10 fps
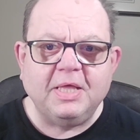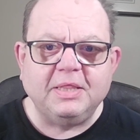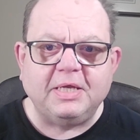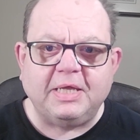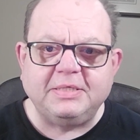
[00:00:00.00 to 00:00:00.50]

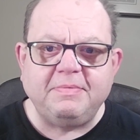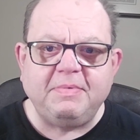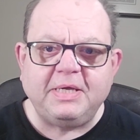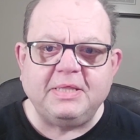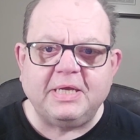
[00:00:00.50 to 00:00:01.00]
The
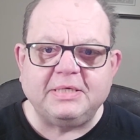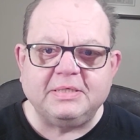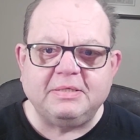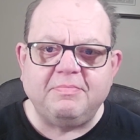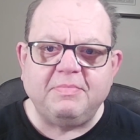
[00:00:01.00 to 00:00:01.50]
glycemic index
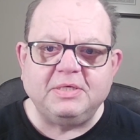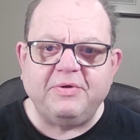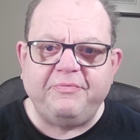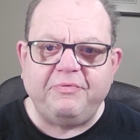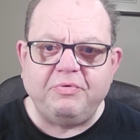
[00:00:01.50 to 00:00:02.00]
system is a
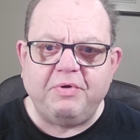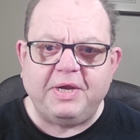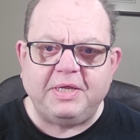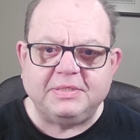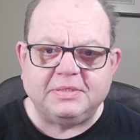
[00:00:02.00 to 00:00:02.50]
food
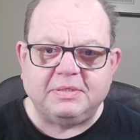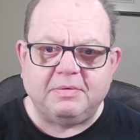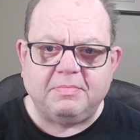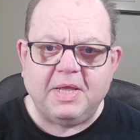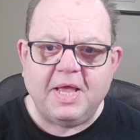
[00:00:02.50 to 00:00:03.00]
rating system
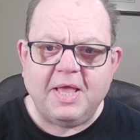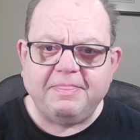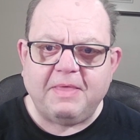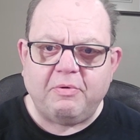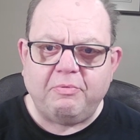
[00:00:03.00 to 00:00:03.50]

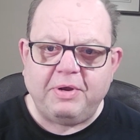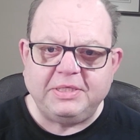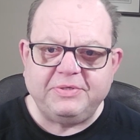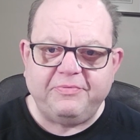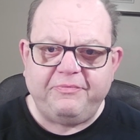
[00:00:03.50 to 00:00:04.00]
that
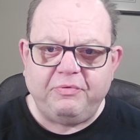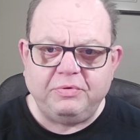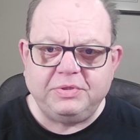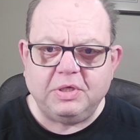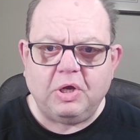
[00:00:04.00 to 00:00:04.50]
rates
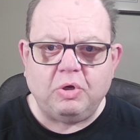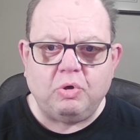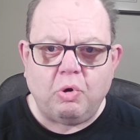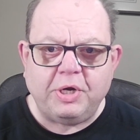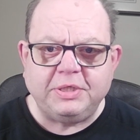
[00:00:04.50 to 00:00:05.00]
foods
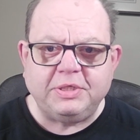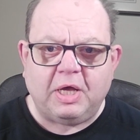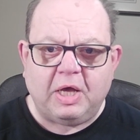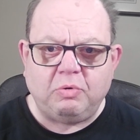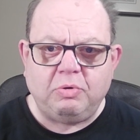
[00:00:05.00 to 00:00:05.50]
according to
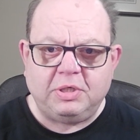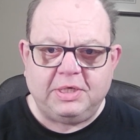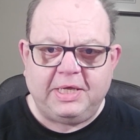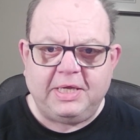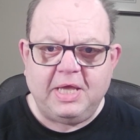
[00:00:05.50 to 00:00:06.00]
how
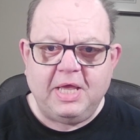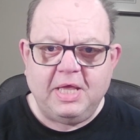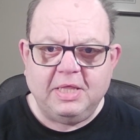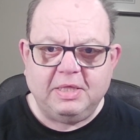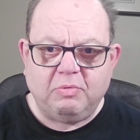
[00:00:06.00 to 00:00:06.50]
quickly
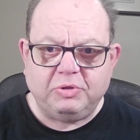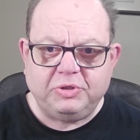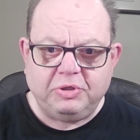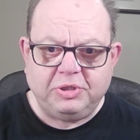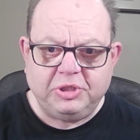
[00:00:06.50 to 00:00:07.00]
they will
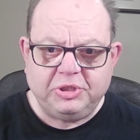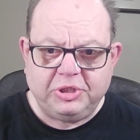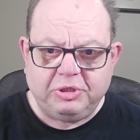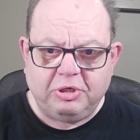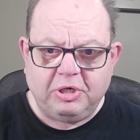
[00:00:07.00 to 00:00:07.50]
turn to
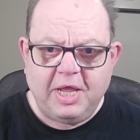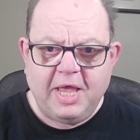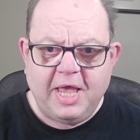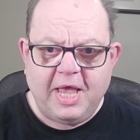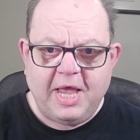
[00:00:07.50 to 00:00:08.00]
sugar
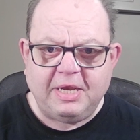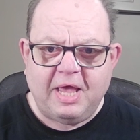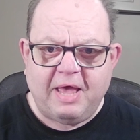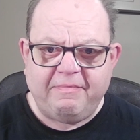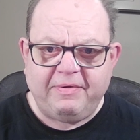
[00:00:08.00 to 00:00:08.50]
and
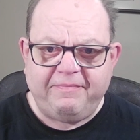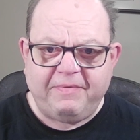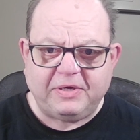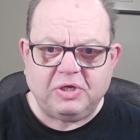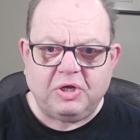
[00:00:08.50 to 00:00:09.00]
have an
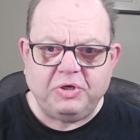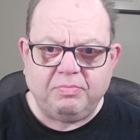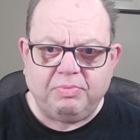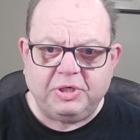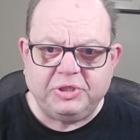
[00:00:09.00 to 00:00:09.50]
effect on your
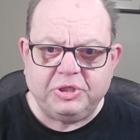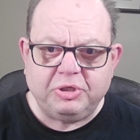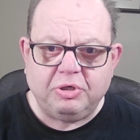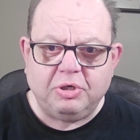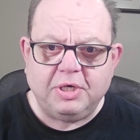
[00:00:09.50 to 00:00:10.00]
blood
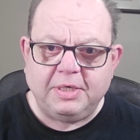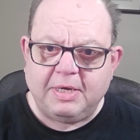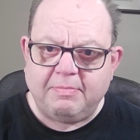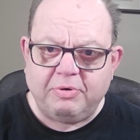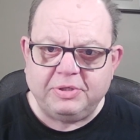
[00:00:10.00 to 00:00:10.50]
sugar
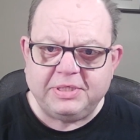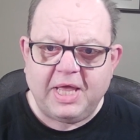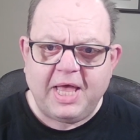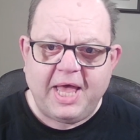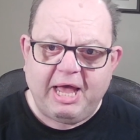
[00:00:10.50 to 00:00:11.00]
numbers
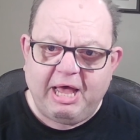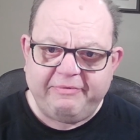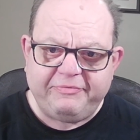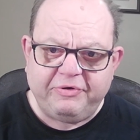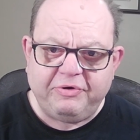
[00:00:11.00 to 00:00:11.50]

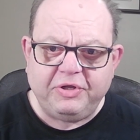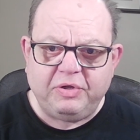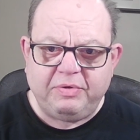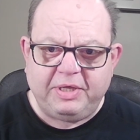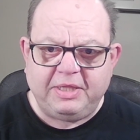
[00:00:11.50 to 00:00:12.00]
after
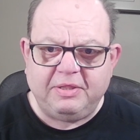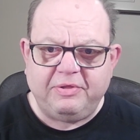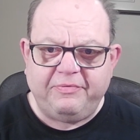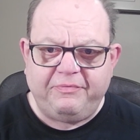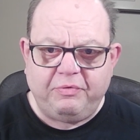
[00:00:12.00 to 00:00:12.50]
you eat
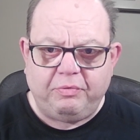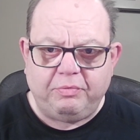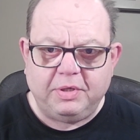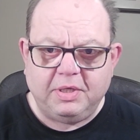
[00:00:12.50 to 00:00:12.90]
the food.